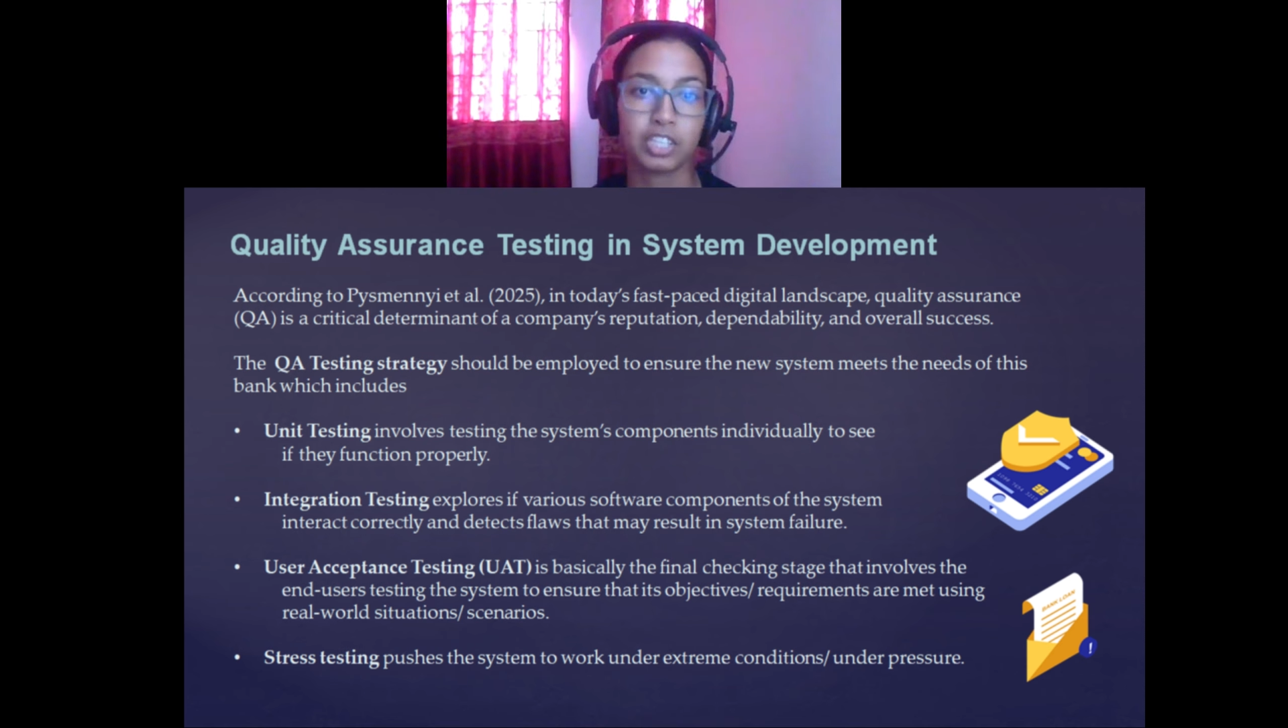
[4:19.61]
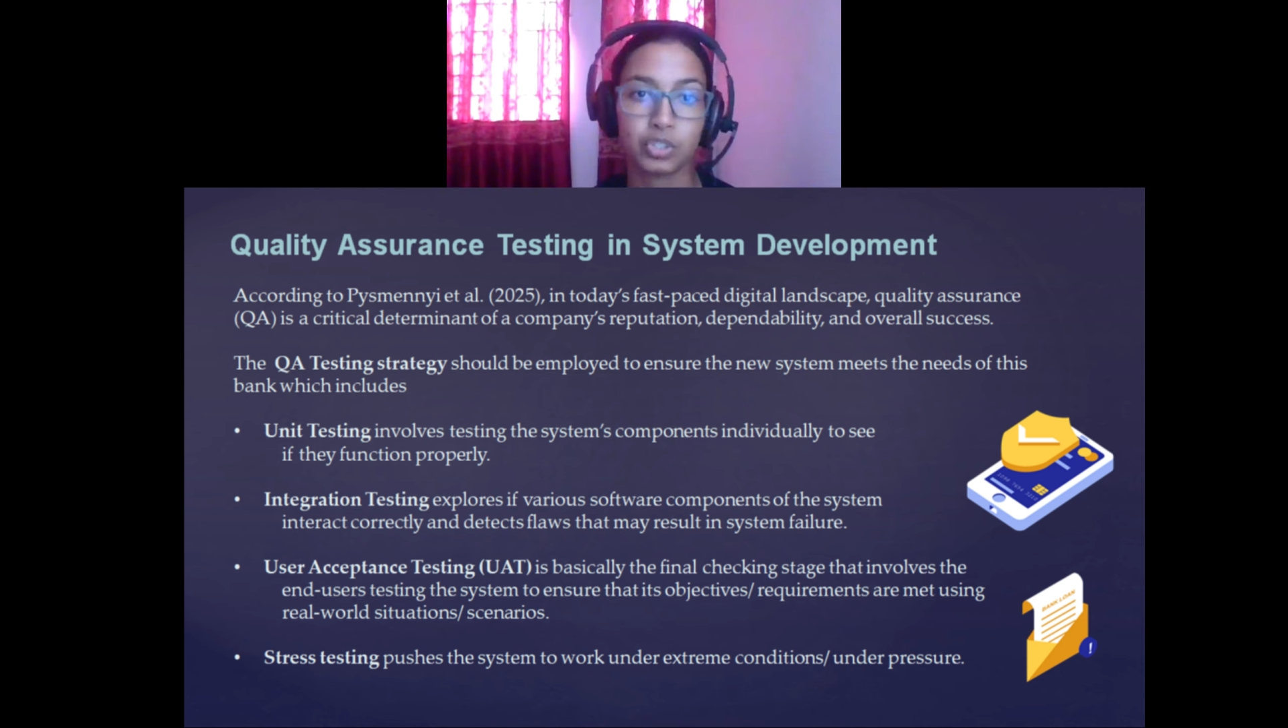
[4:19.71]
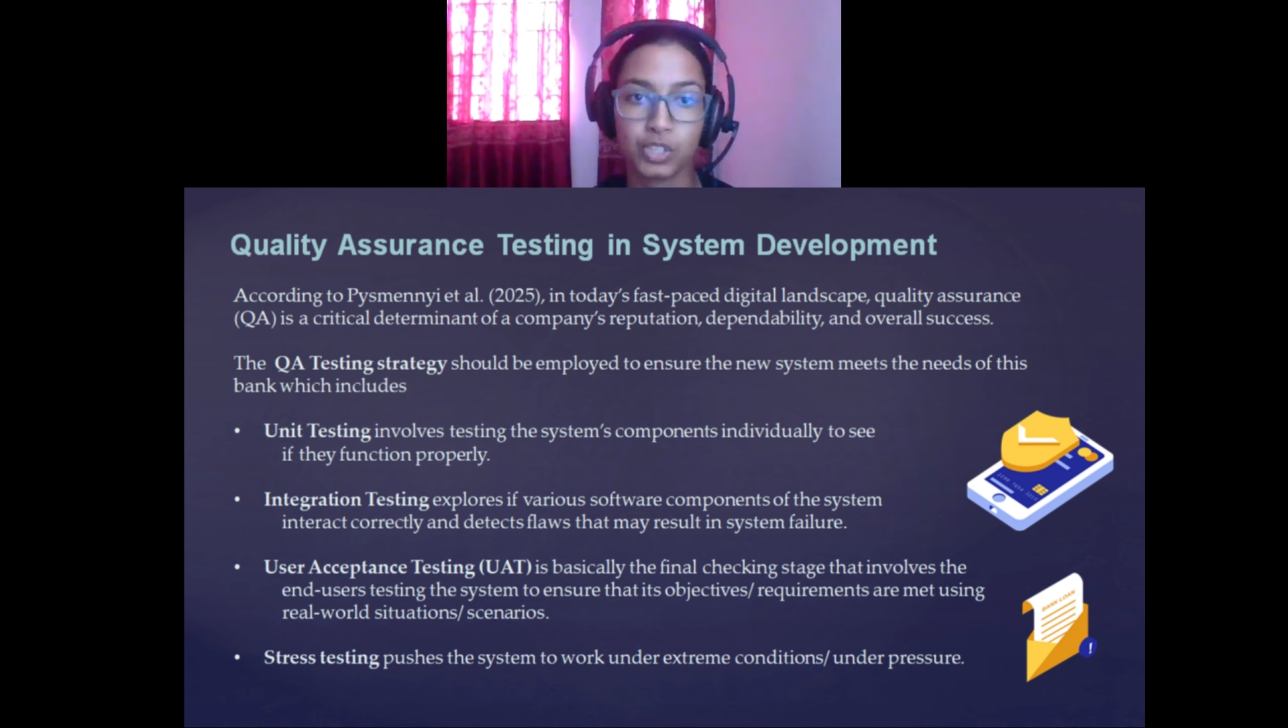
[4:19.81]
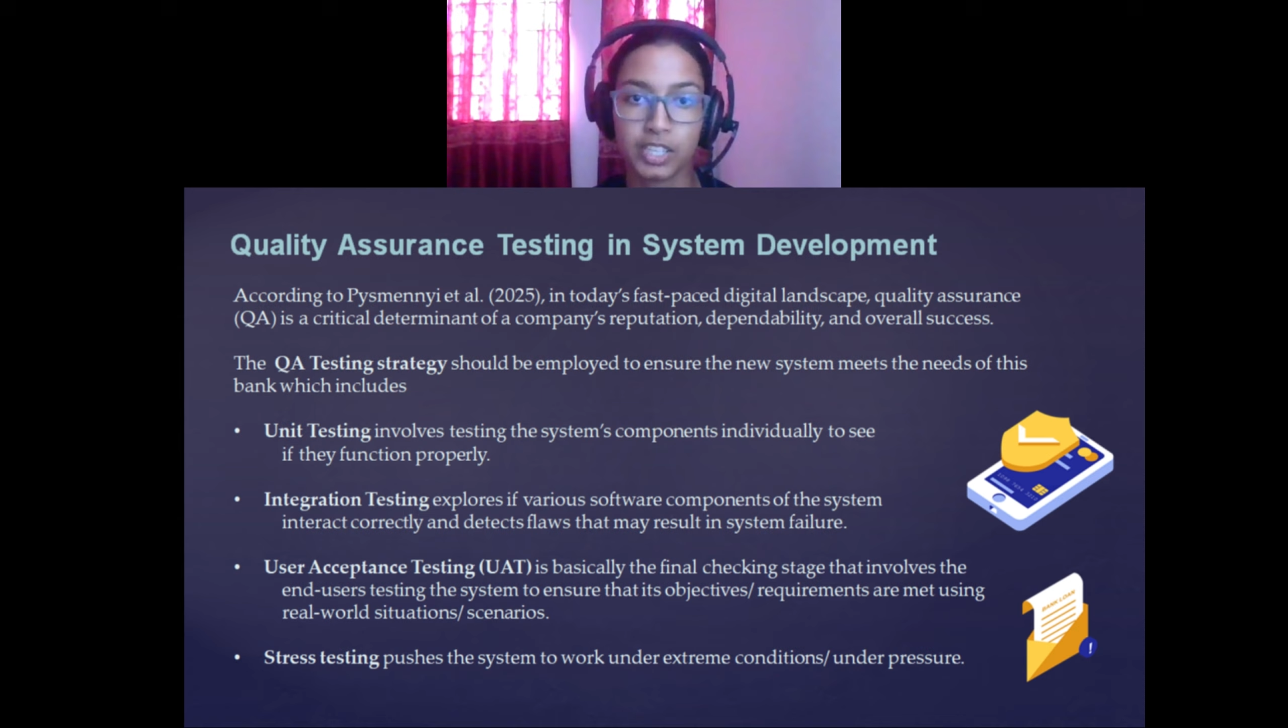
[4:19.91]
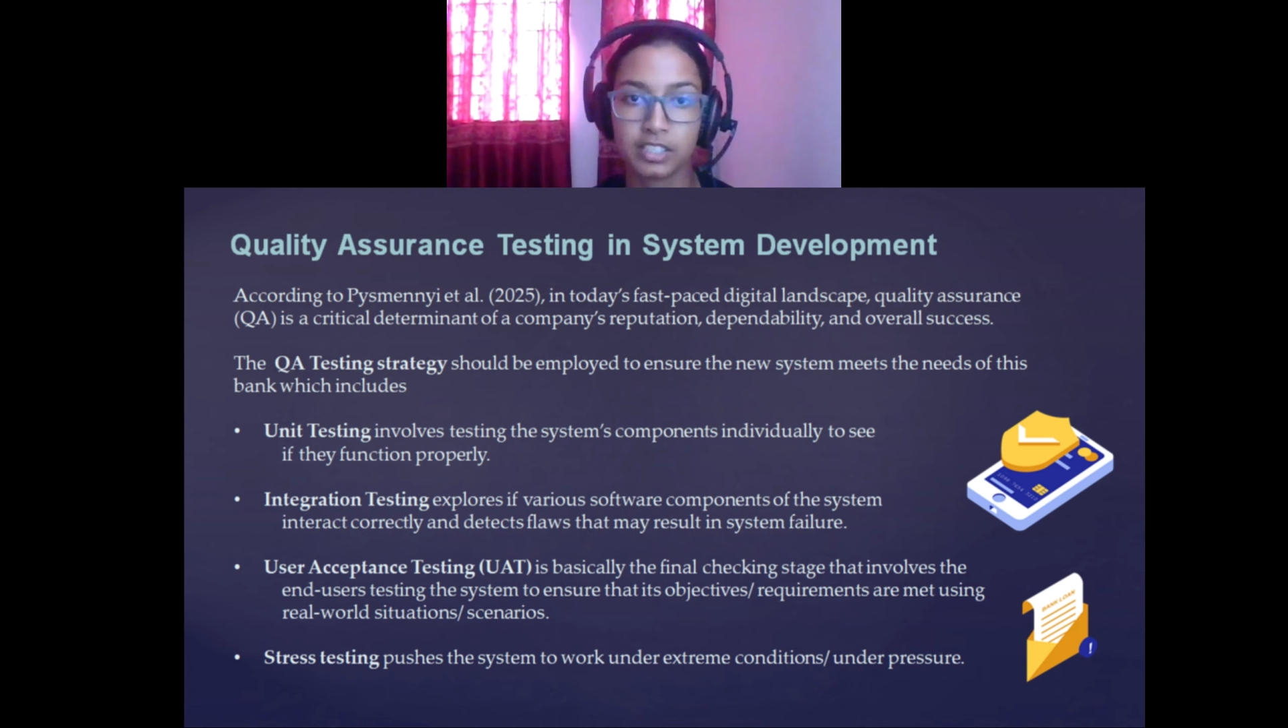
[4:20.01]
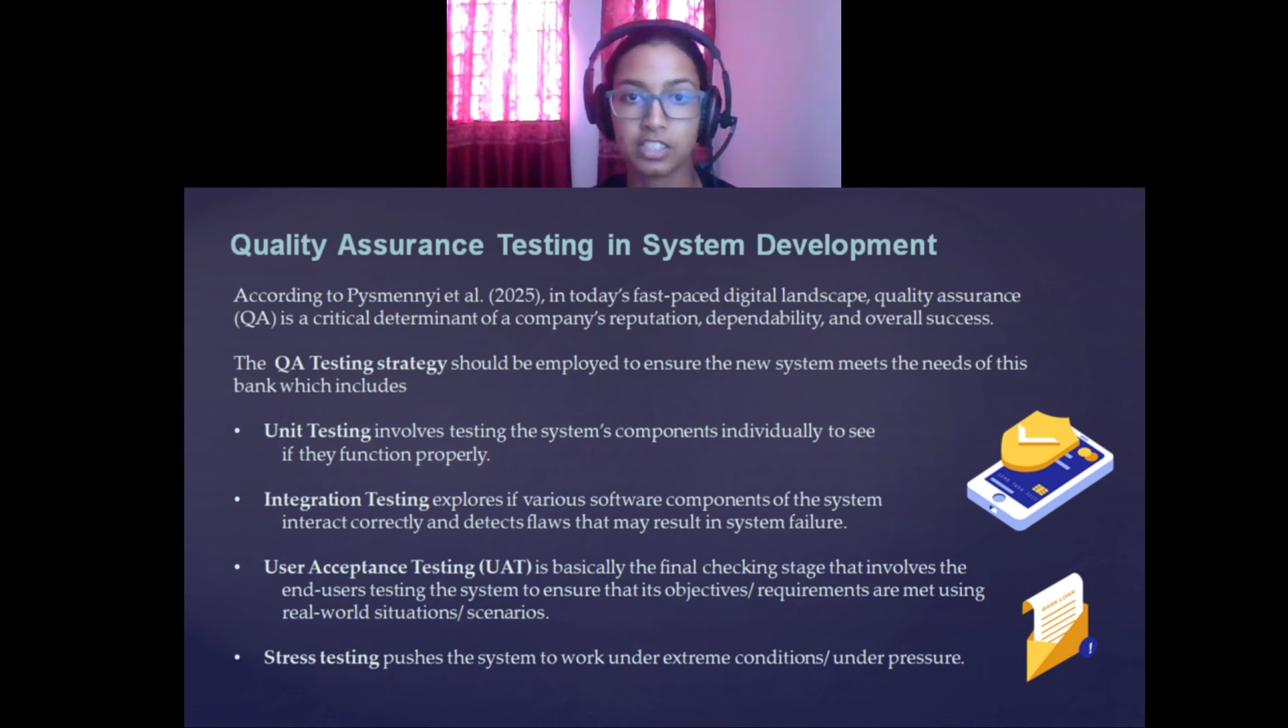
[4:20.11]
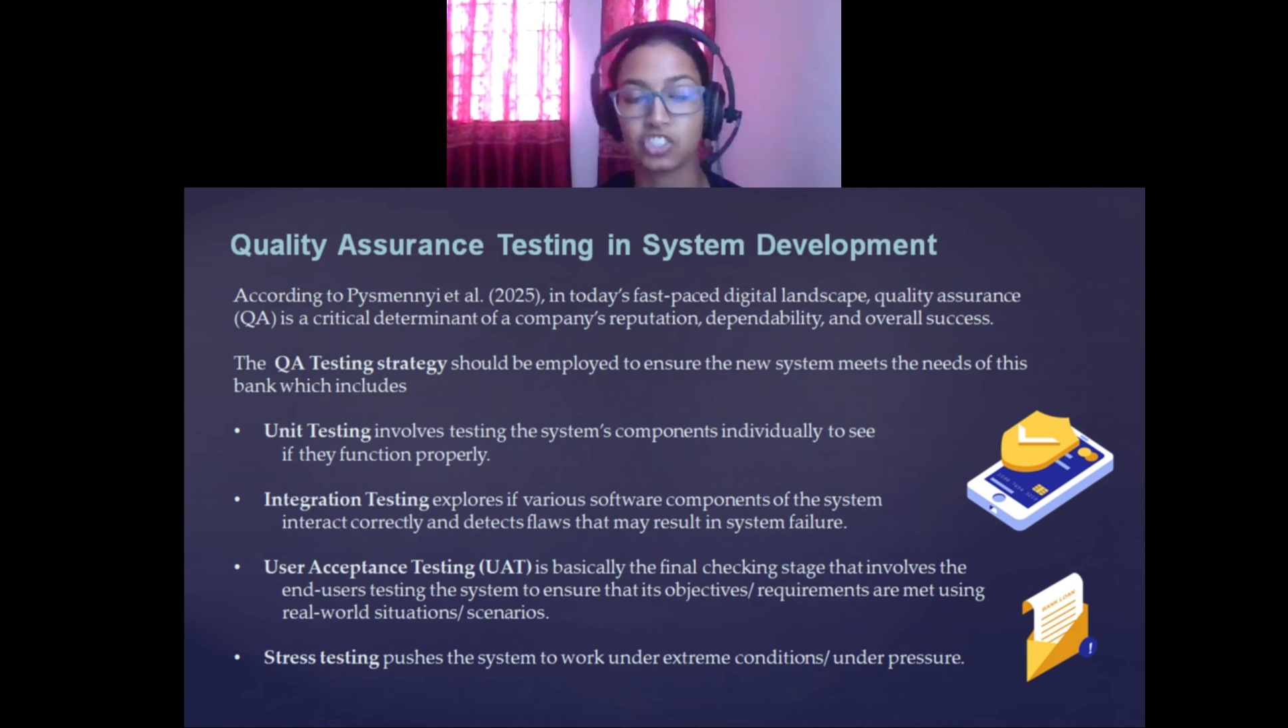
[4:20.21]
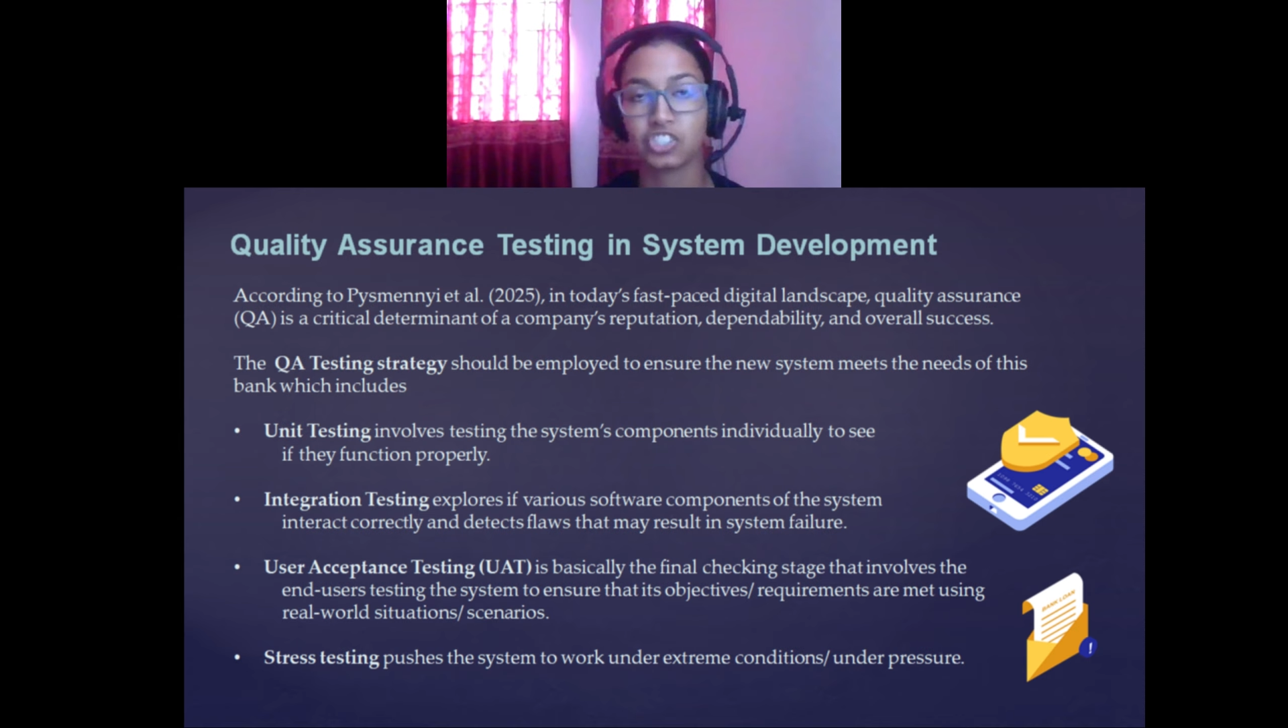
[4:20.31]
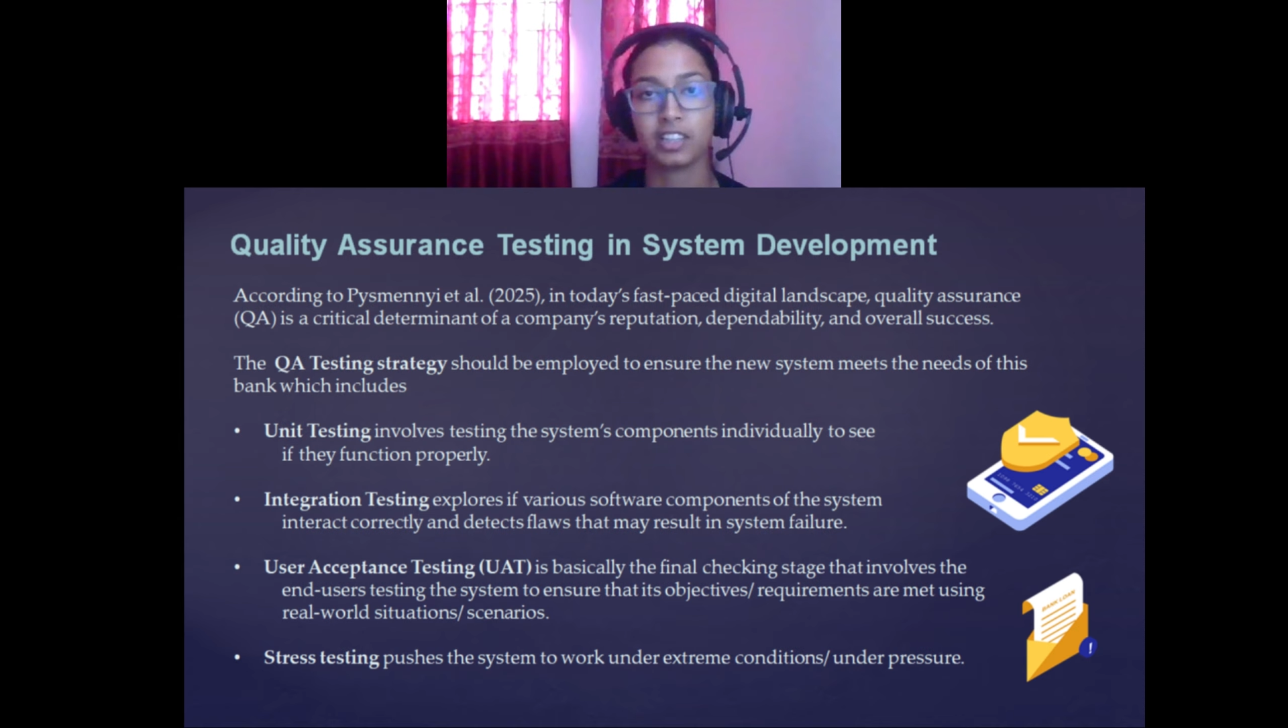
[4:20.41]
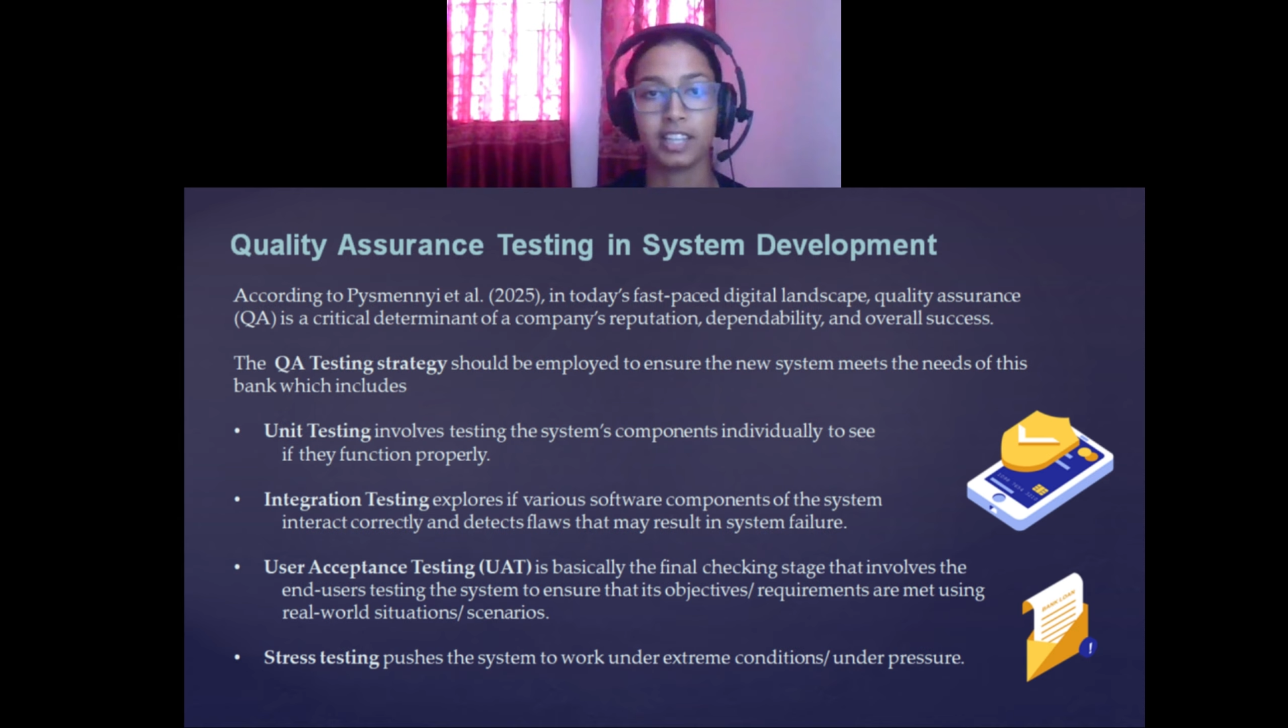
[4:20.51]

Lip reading: in today's digital